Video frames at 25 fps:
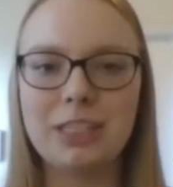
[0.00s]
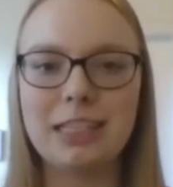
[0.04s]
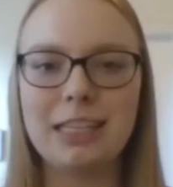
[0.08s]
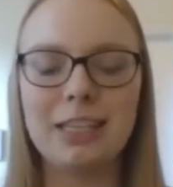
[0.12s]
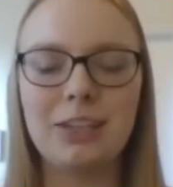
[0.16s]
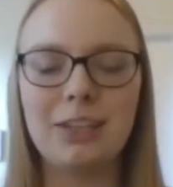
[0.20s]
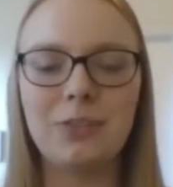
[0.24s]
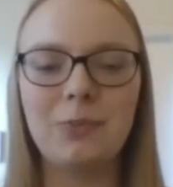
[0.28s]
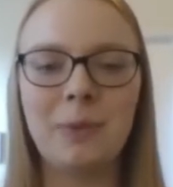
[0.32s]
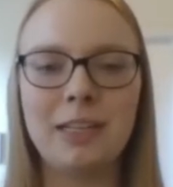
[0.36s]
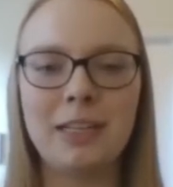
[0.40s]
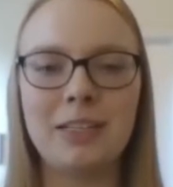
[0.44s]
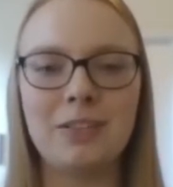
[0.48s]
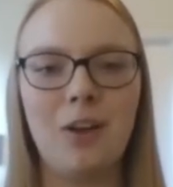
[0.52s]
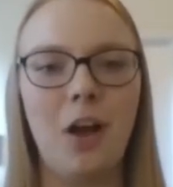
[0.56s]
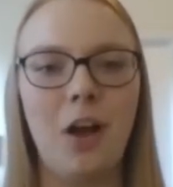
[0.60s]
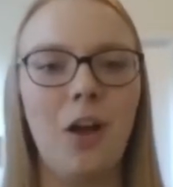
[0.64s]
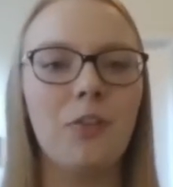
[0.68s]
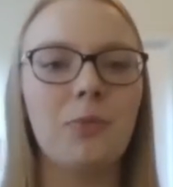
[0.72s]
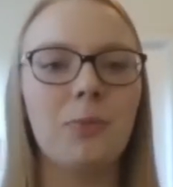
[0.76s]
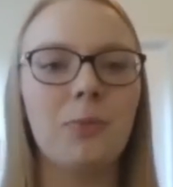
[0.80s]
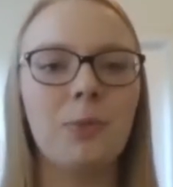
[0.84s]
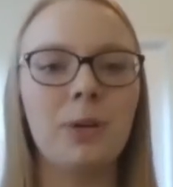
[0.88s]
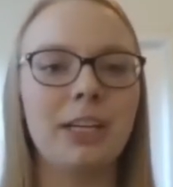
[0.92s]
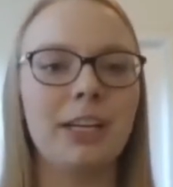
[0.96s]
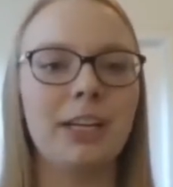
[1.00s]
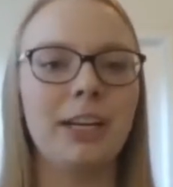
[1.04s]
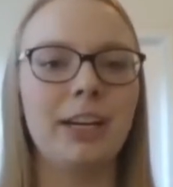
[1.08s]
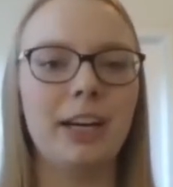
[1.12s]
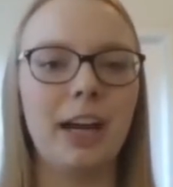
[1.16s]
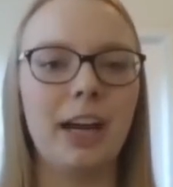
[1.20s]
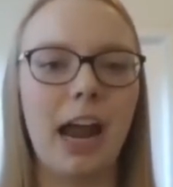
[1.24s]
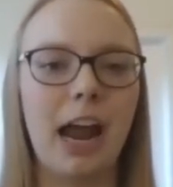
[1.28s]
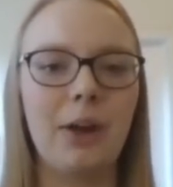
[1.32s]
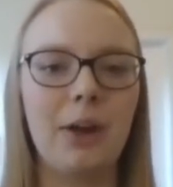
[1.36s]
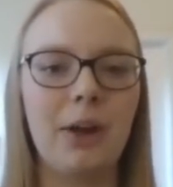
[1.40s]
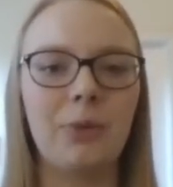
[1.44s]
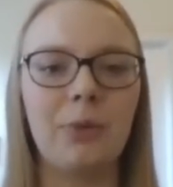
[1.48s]
the end of my sophomore
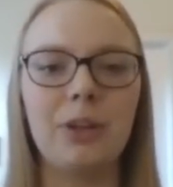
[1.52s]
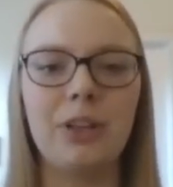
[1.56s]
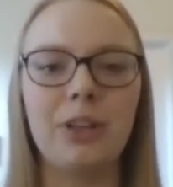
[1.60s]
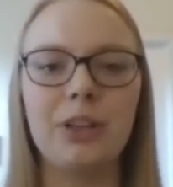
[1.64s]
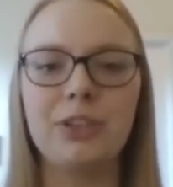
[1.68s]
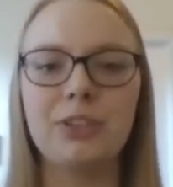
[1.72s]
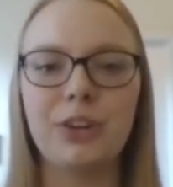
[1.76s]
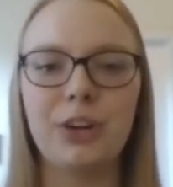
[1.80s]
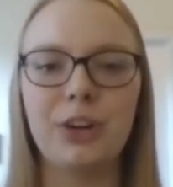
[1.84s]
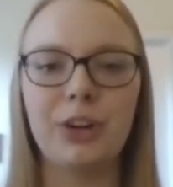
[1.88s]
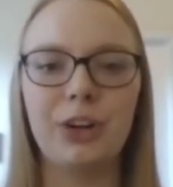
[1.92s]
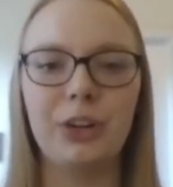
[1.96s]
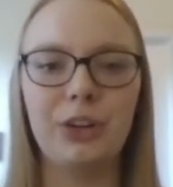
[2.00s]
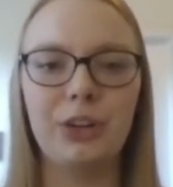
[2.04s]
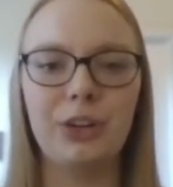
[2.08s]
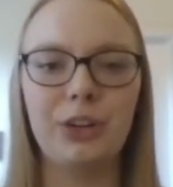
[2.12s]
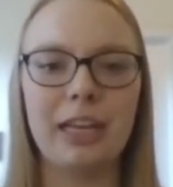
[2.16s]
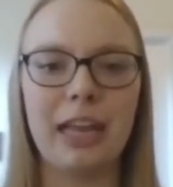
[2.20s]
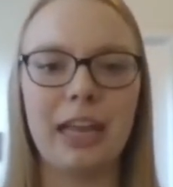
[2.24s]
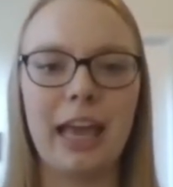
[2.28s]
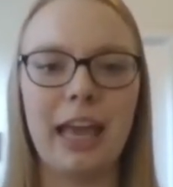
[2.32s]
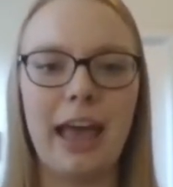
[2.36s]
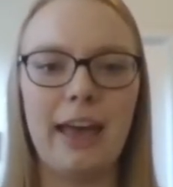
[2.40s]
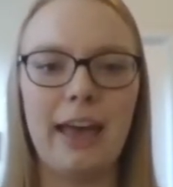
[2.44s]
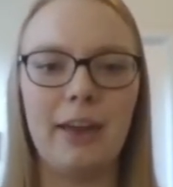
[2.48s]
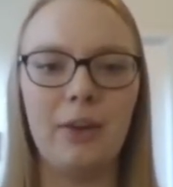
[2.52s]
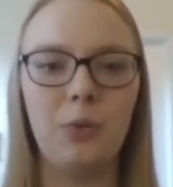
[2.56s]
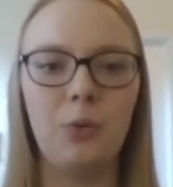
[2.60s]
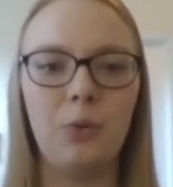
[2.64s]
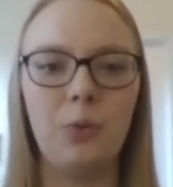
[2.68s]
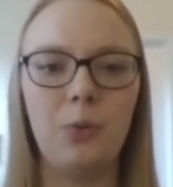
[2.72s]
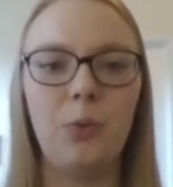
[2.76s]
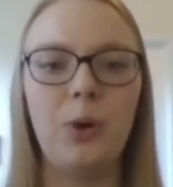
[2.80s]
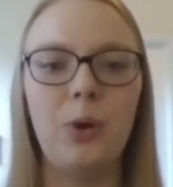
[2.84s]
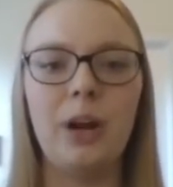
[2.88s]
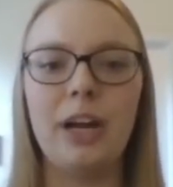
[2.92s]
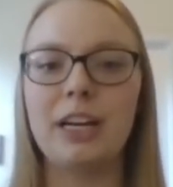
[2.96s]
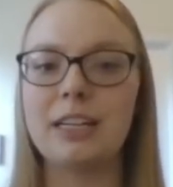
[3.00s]
year, I really started looking at
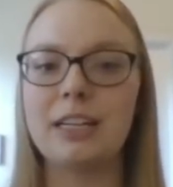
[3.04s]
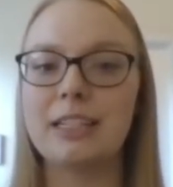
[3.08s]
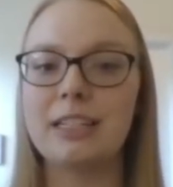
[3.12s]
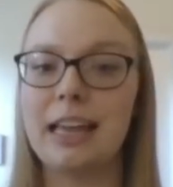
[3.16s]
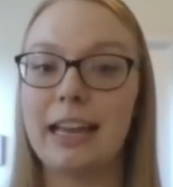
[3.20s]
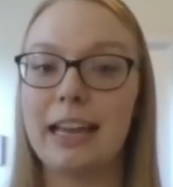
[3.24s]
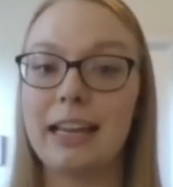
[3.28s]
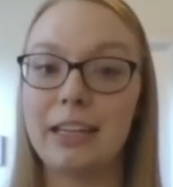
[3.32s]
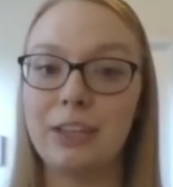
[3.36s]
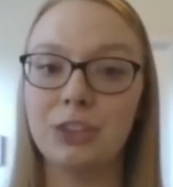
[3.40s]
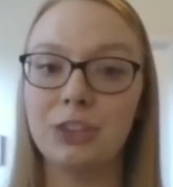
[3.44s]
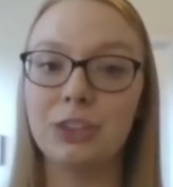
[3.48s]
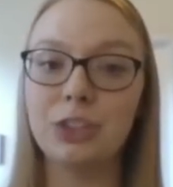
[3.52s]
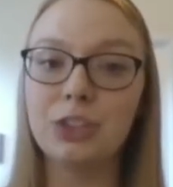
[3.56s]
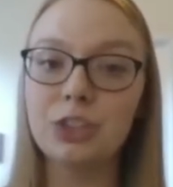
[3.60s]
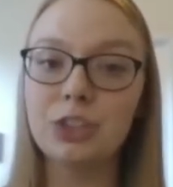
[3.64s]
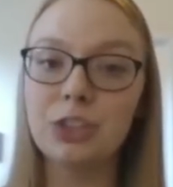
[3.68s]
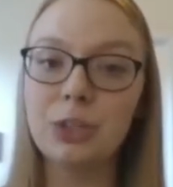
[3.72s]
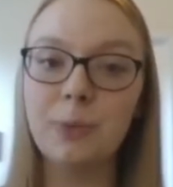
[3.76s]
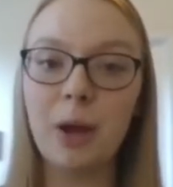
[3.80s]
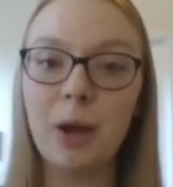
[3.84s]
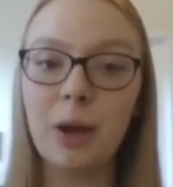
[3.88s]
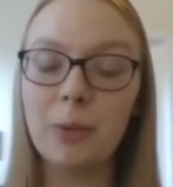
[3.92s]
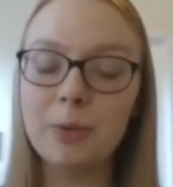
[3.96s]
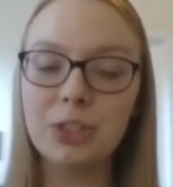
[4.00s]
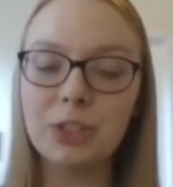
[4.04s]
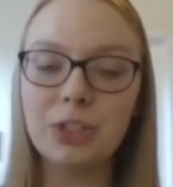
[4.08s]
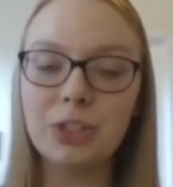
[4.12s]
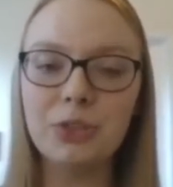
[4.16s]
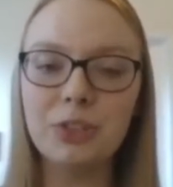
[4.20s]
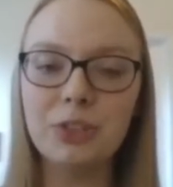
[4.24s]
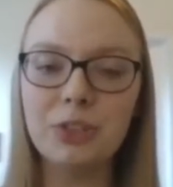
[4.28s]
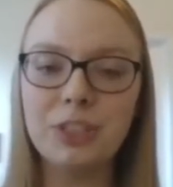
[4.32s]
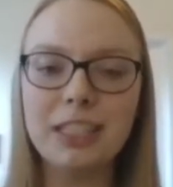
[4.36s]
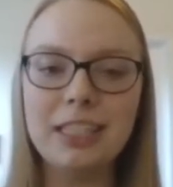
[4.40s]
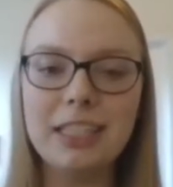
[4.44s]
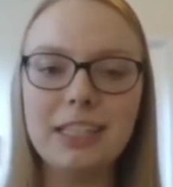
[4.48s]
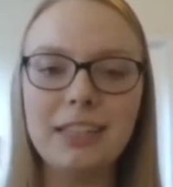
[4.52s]
where's that internship
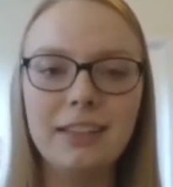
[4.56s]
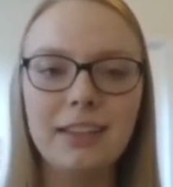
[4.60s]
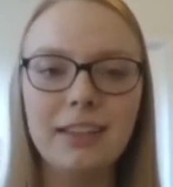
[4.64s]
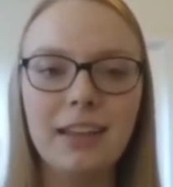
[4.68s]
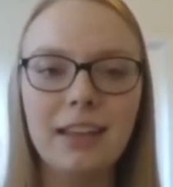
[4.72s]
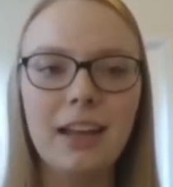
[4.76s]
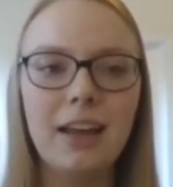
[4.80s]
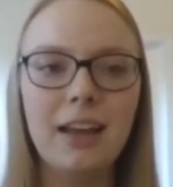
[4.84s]
opportunity?